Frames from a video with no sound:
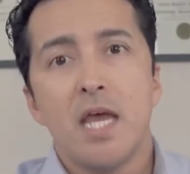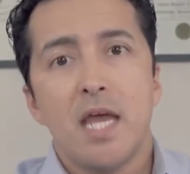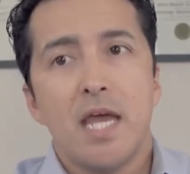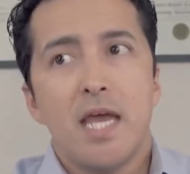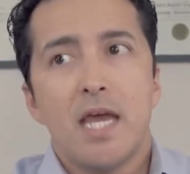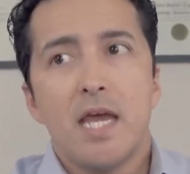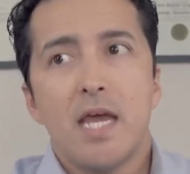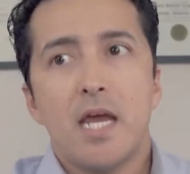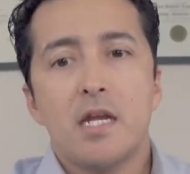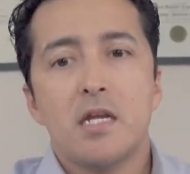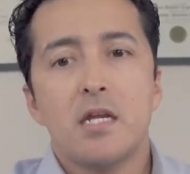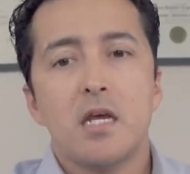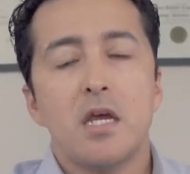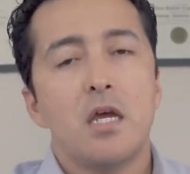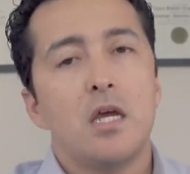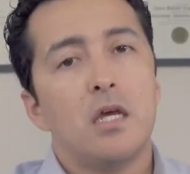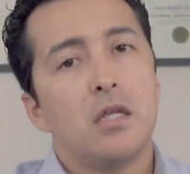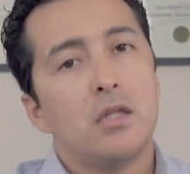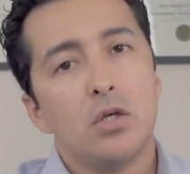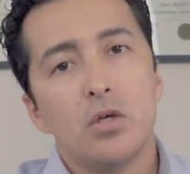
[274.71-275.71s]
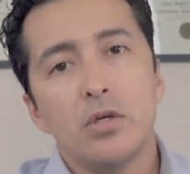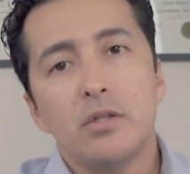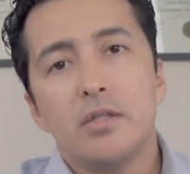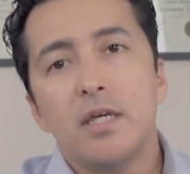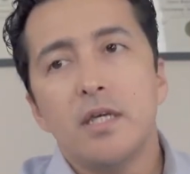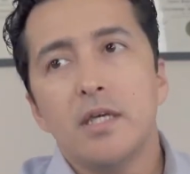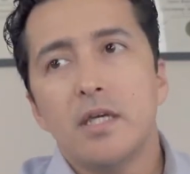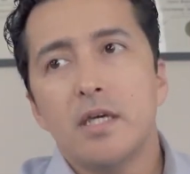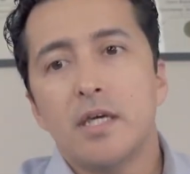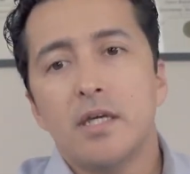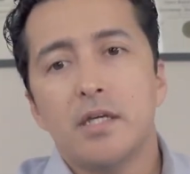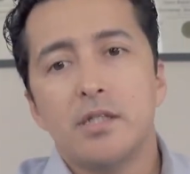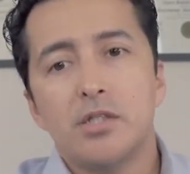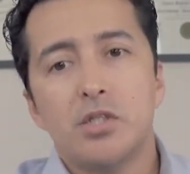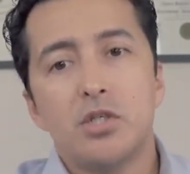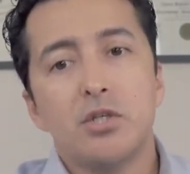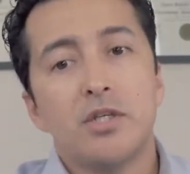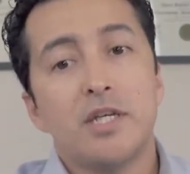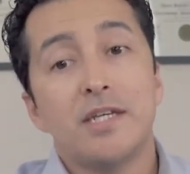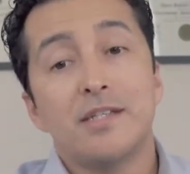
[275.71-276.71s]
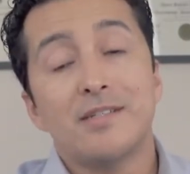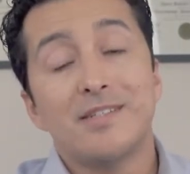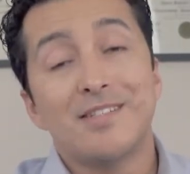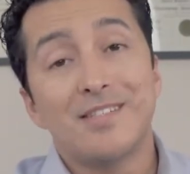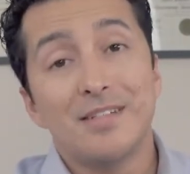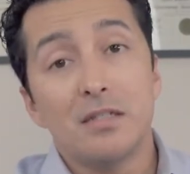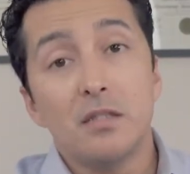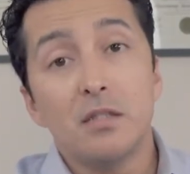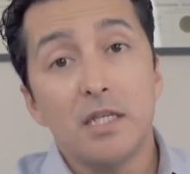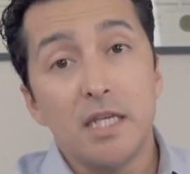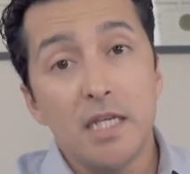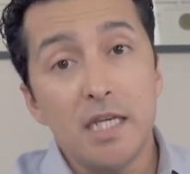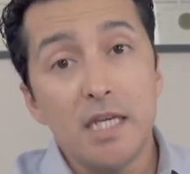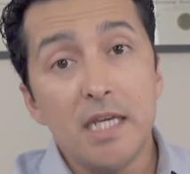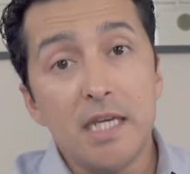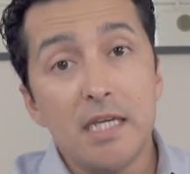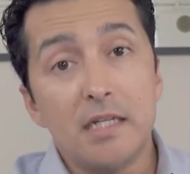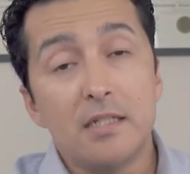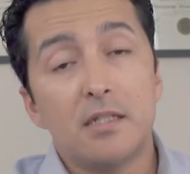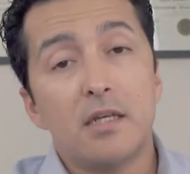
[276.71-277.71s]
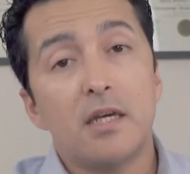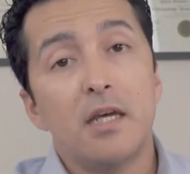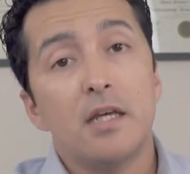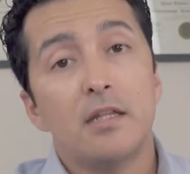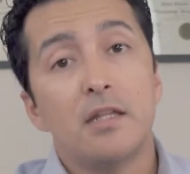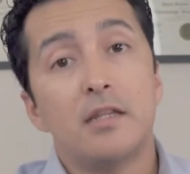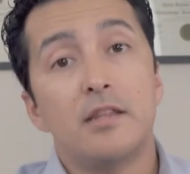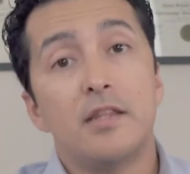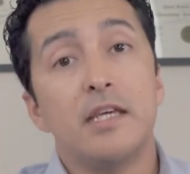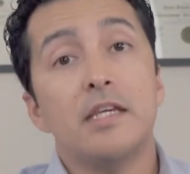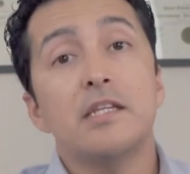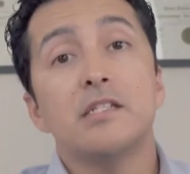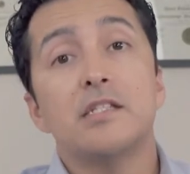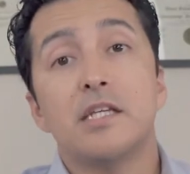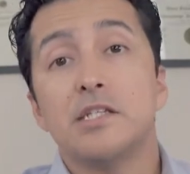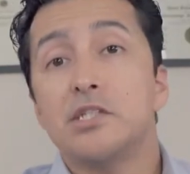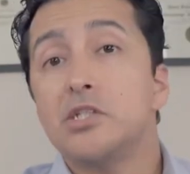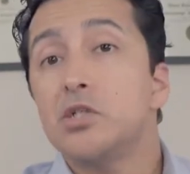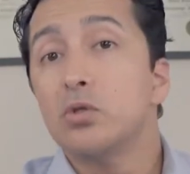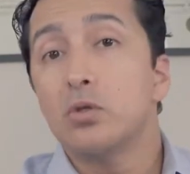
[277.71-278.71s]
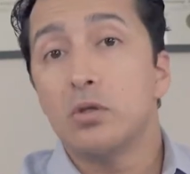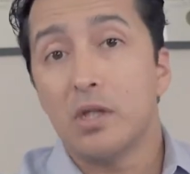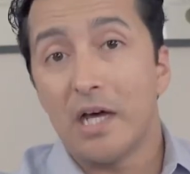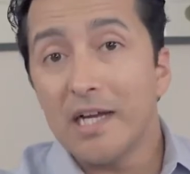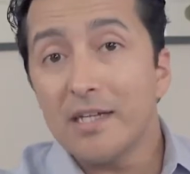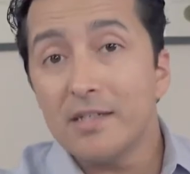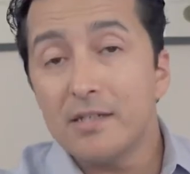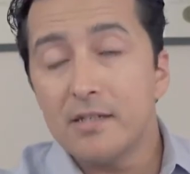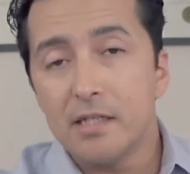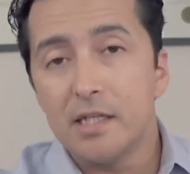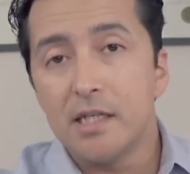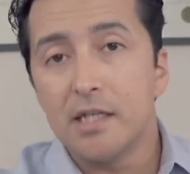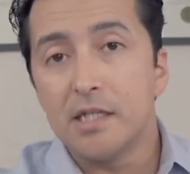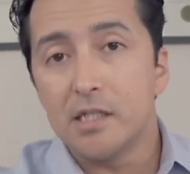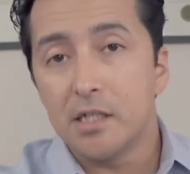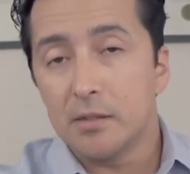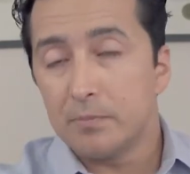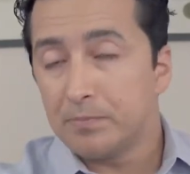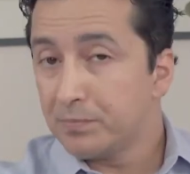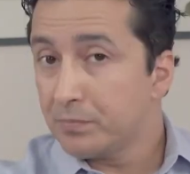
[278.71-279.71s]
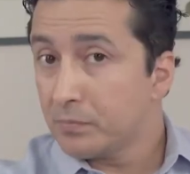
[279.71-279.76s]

And the good thing is you can still eat the things that you like to eat,